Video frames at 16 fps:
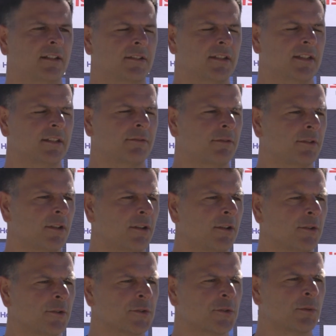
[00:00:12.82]
I think for the
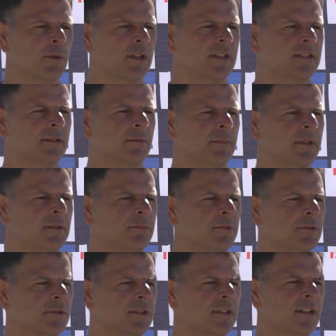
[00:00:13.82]
whole squad, it's a big
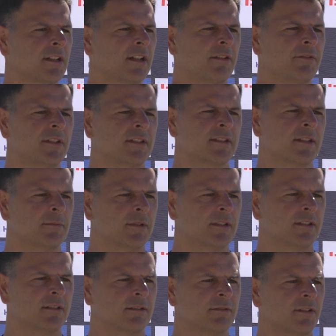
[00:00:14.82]
boost. You know having
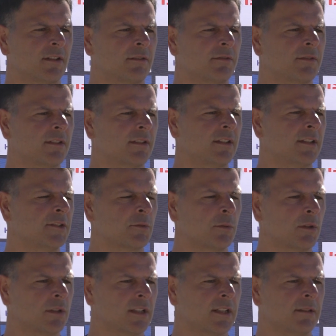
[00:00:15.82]
somebody of, of his
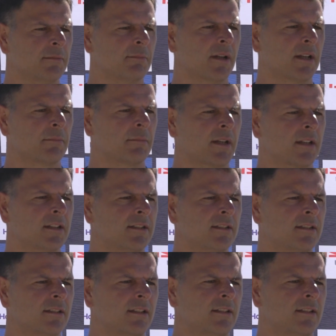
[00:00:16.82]
quality back back in,